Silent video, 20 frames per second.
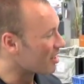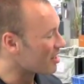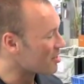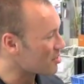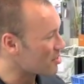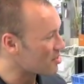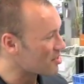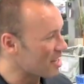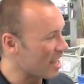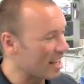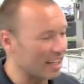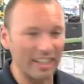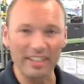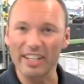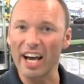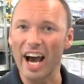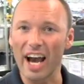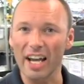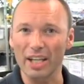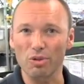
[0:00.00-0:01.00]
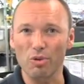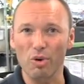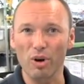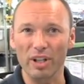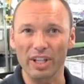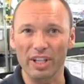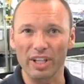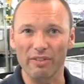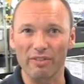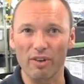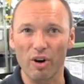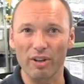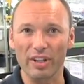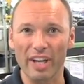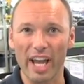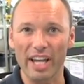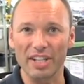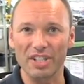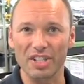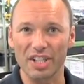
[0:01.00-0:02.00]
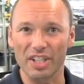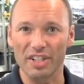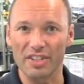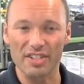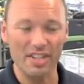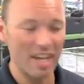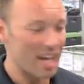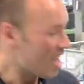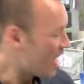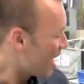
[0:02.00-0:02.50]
sustaining the high quality of all the engines.